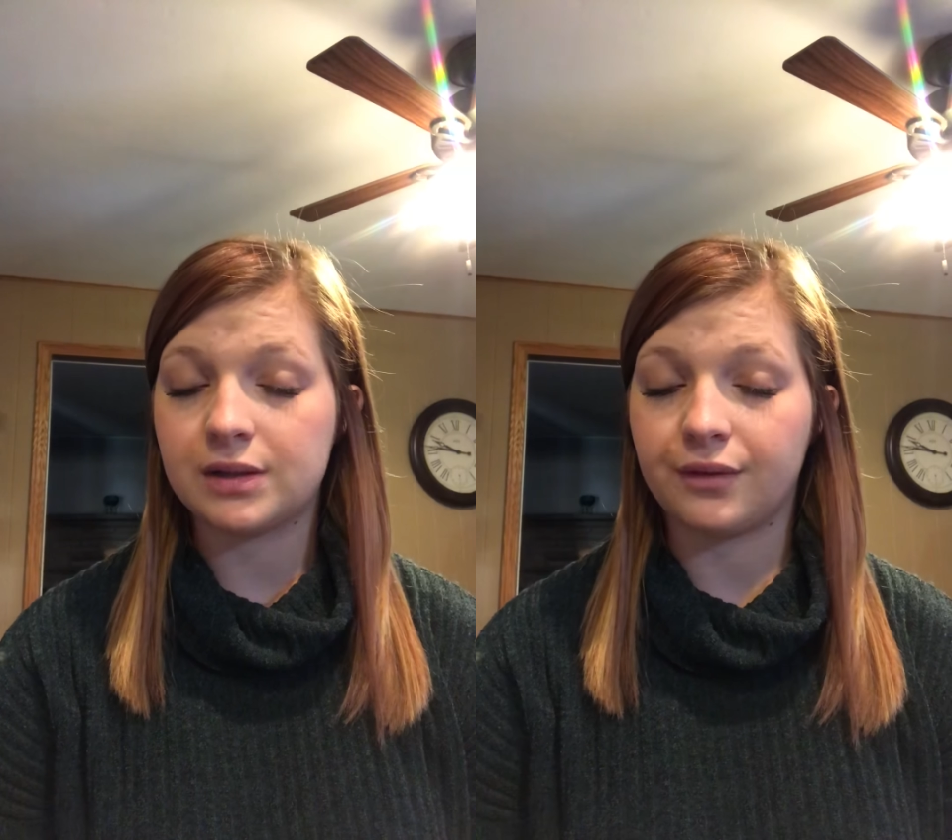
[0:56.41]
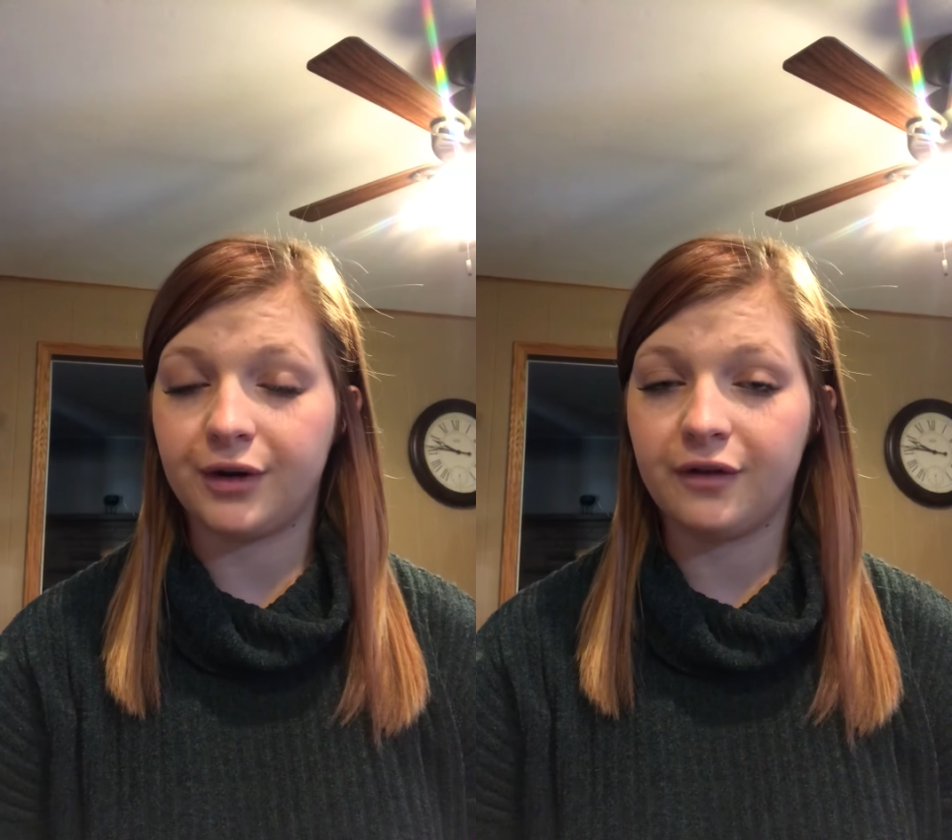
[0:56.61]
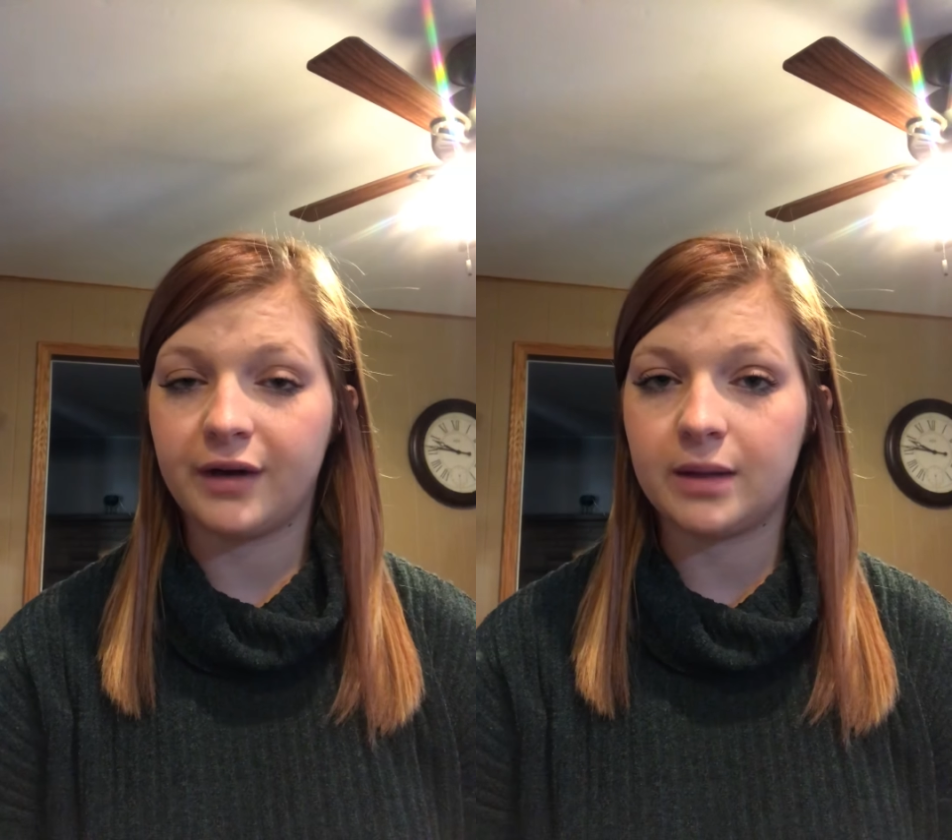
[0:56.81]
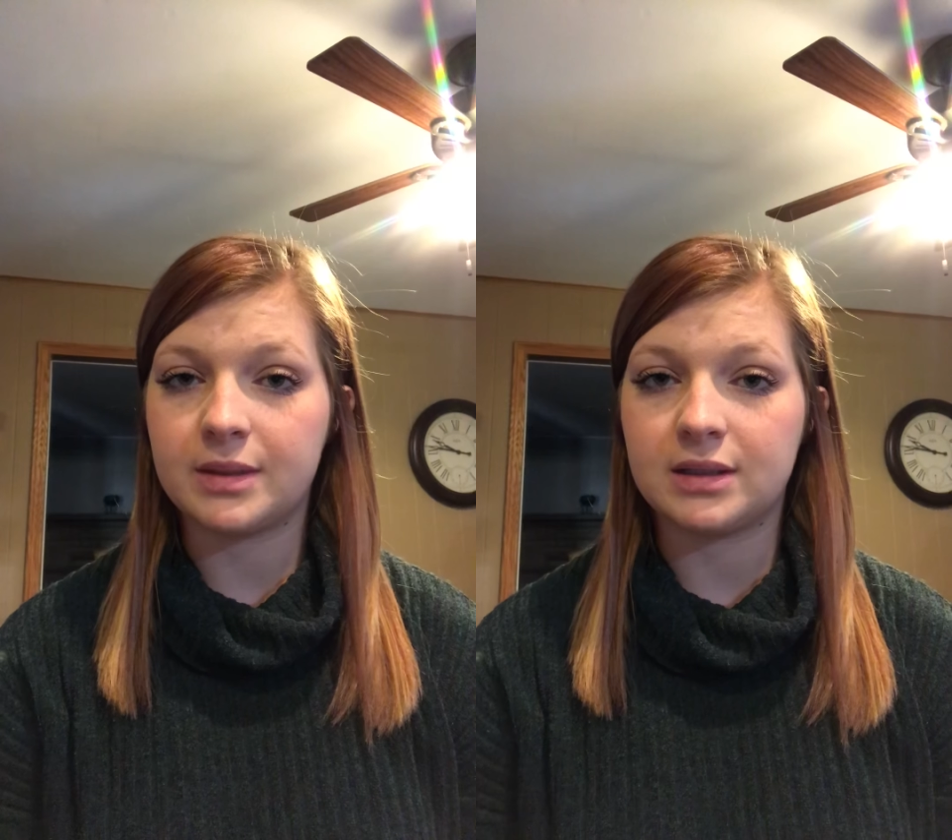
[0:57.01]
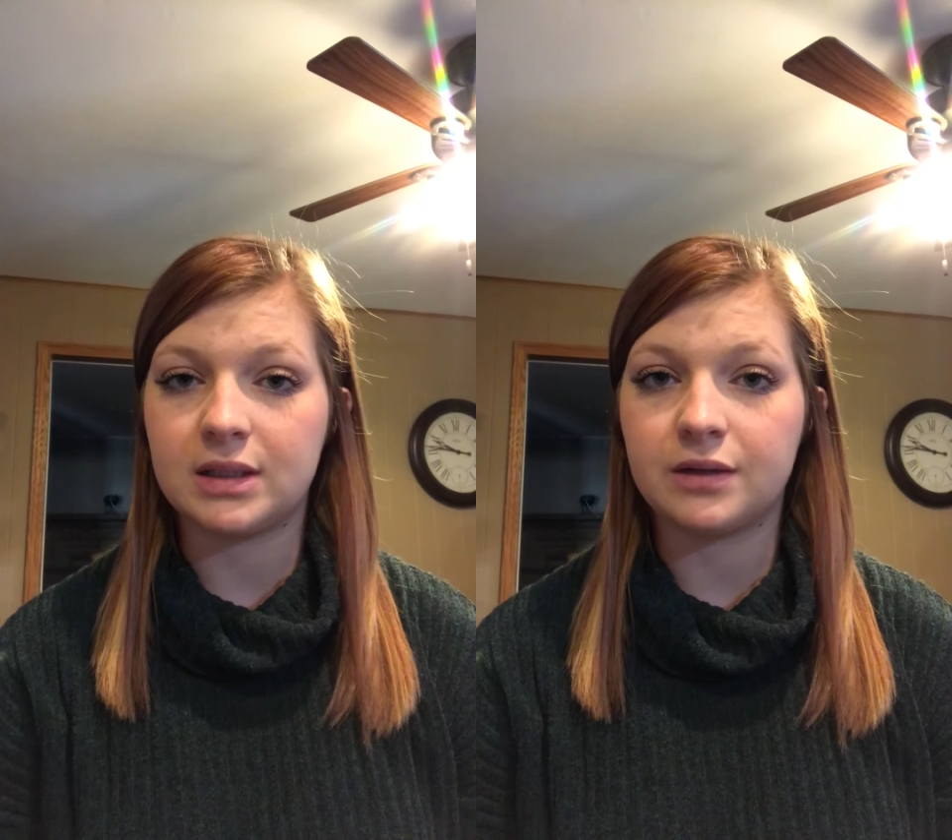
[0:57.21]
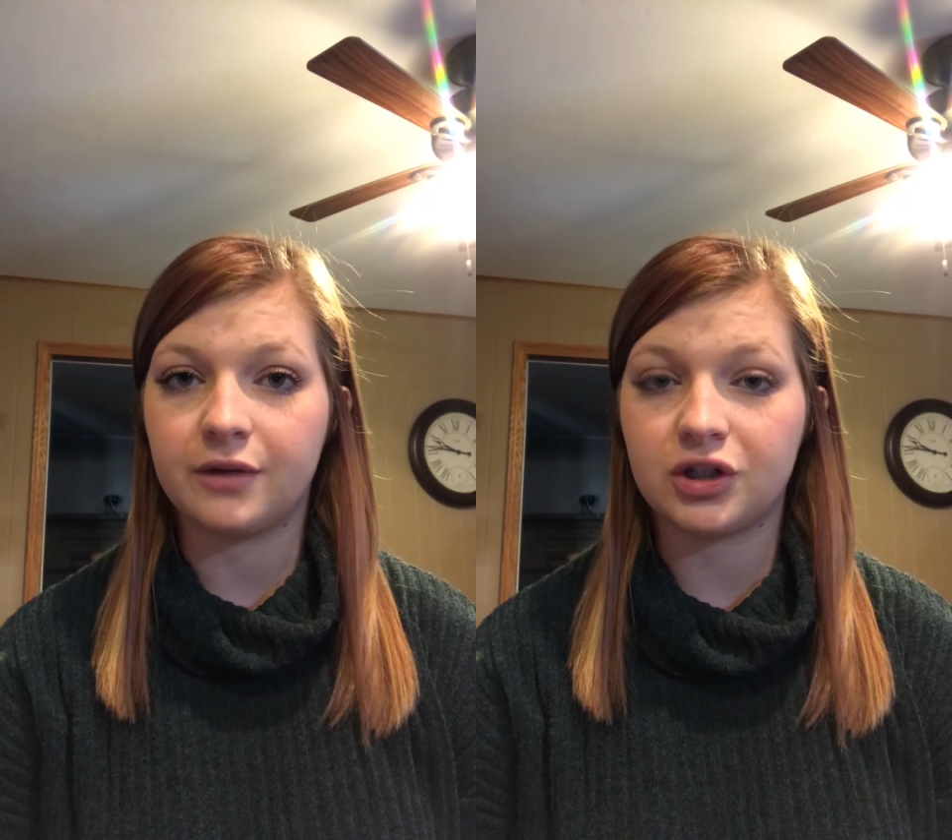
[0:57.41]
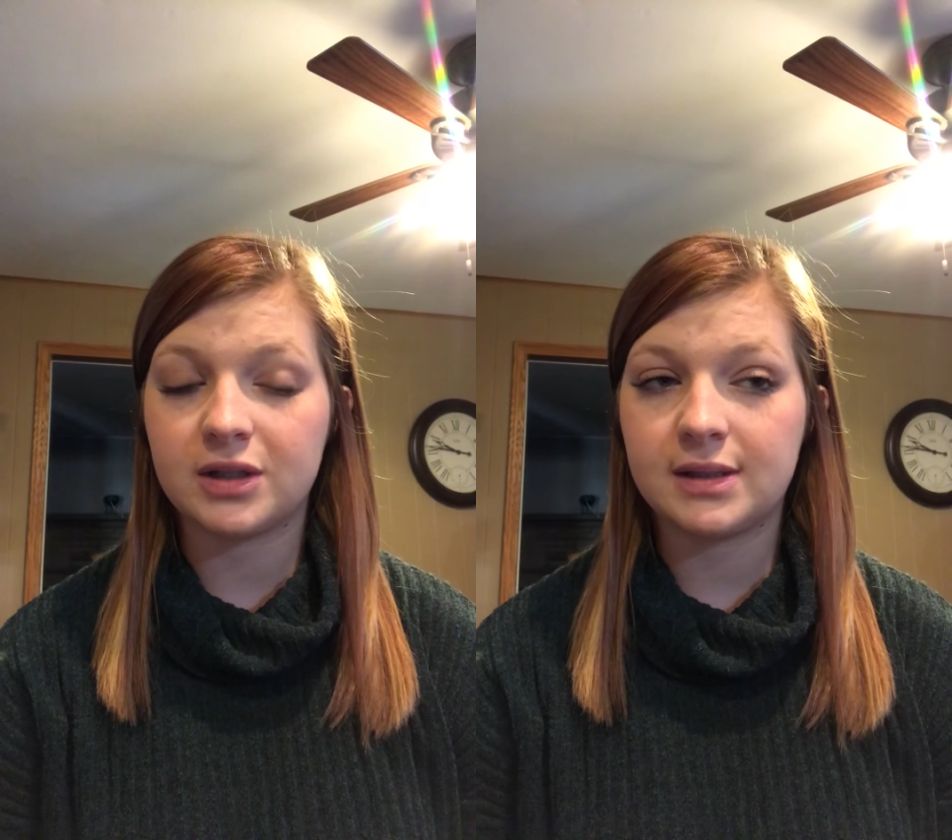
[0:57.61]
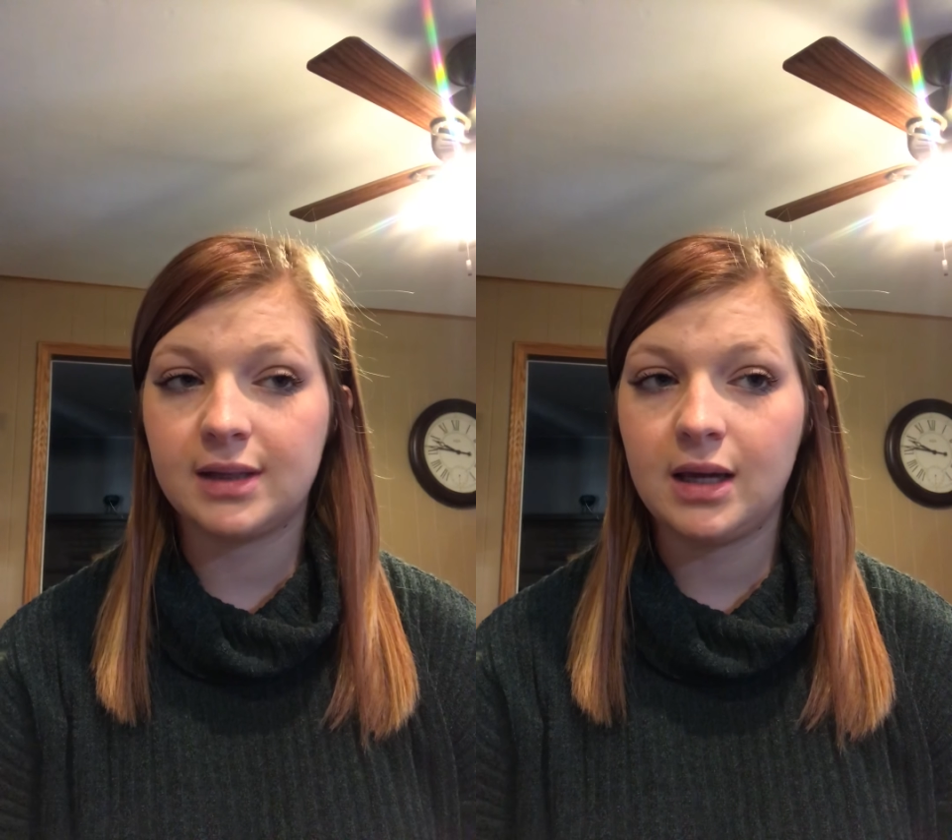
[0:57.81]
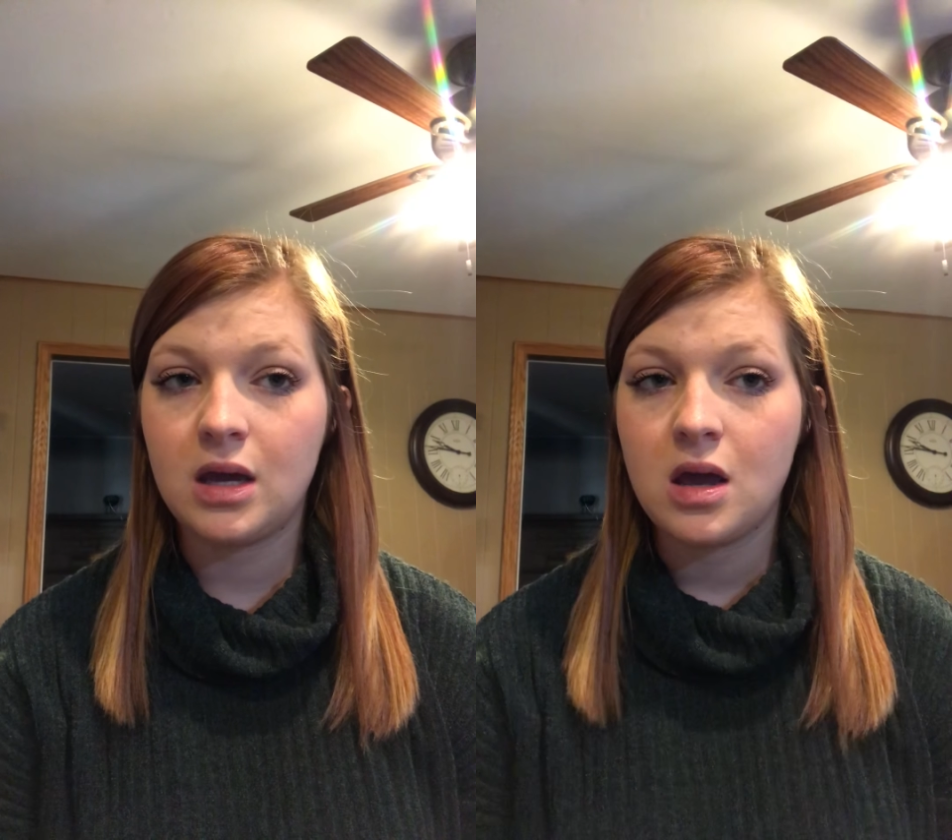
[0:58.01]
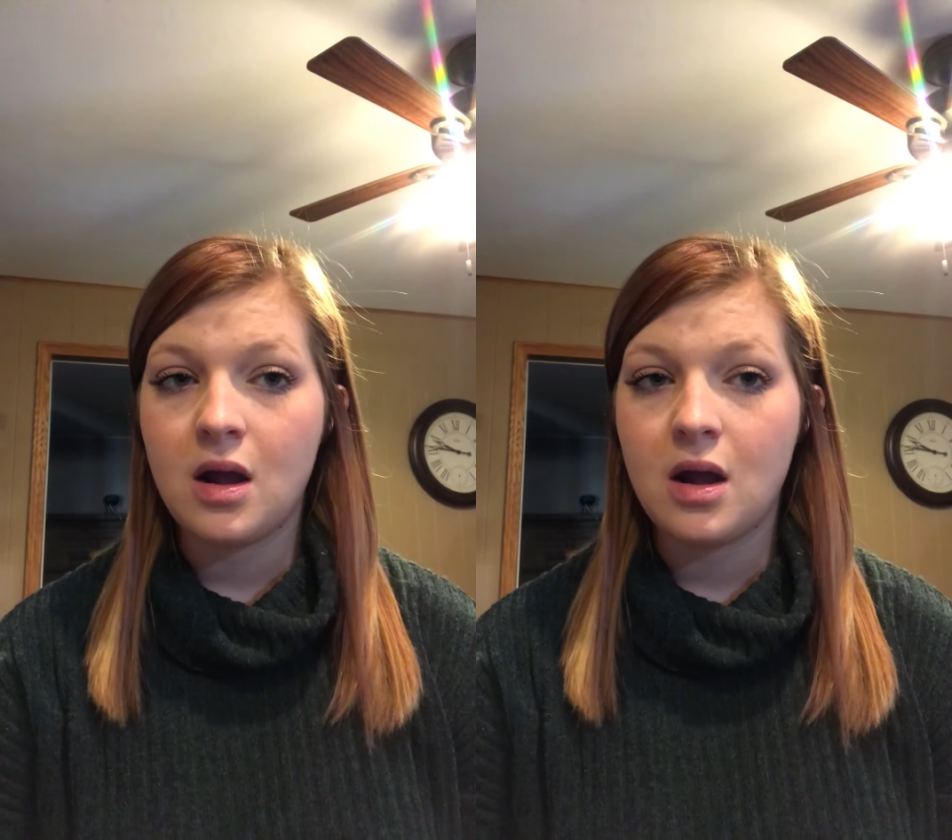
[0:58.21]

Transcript: severe vitamin D deficiency